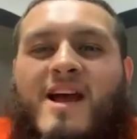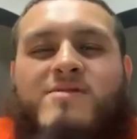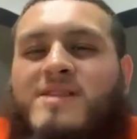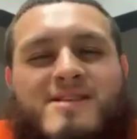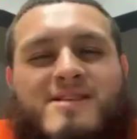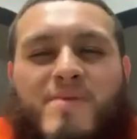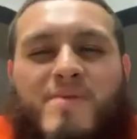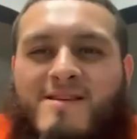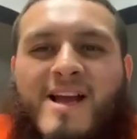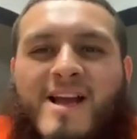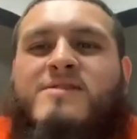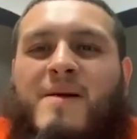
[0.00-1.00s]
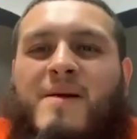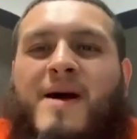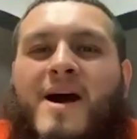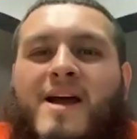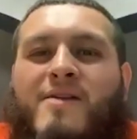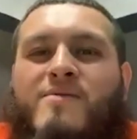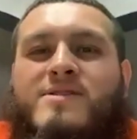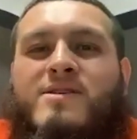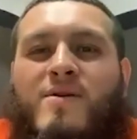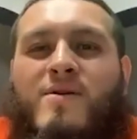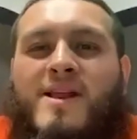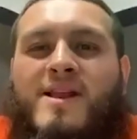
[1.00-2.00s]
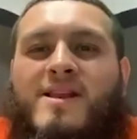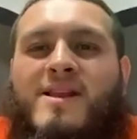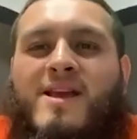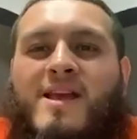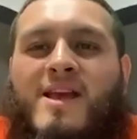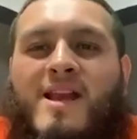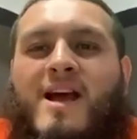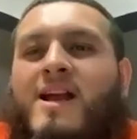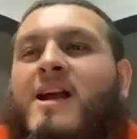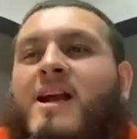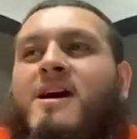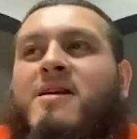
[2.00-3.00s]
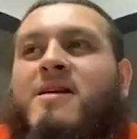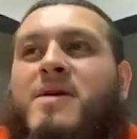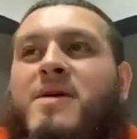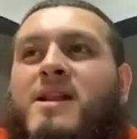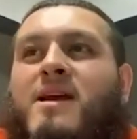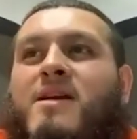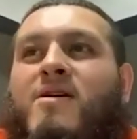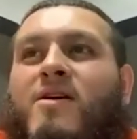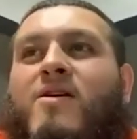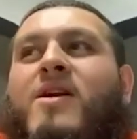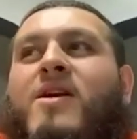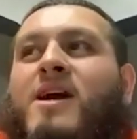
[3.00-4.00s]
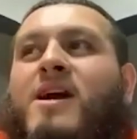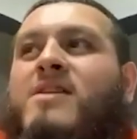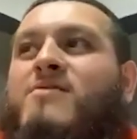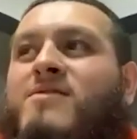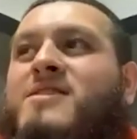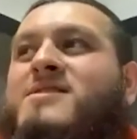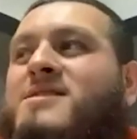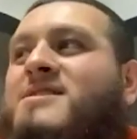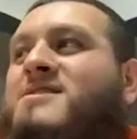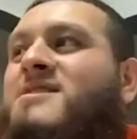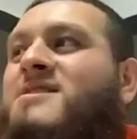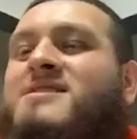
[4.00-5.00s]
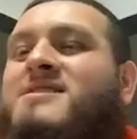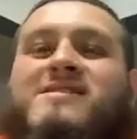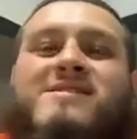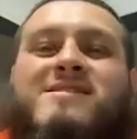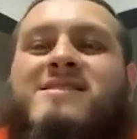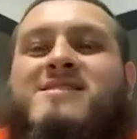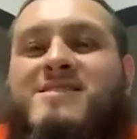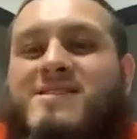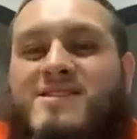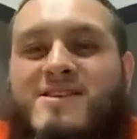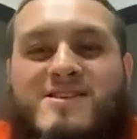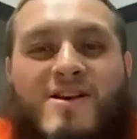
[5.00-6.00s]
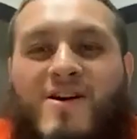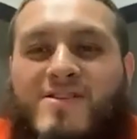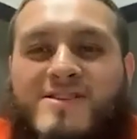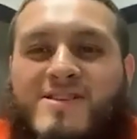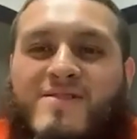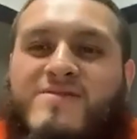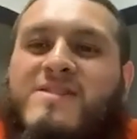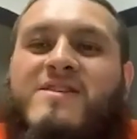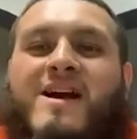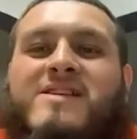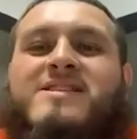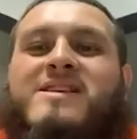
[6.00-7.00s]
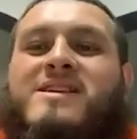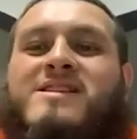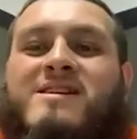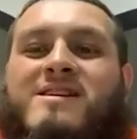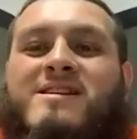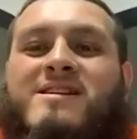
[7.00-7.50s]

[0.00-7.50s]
I was up, my mind was going, and I got out of bed like, okay, I got to do this. All this stuff still has to get done.